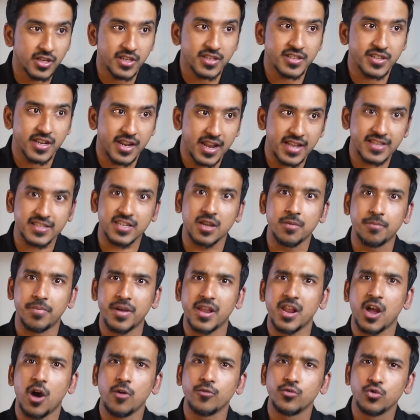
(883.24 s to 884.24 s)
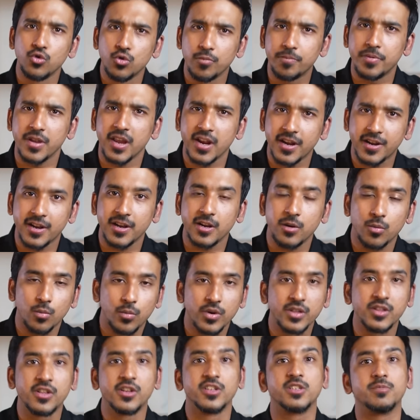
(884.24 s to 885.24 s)
this, let's compare how UPA
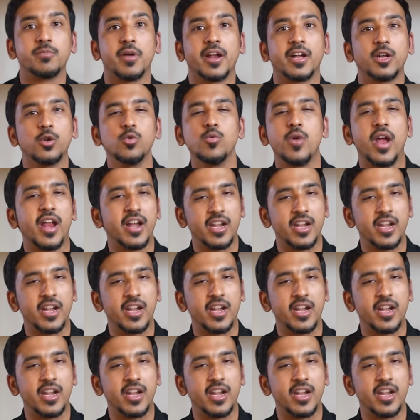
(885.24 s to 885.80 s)
did with respect to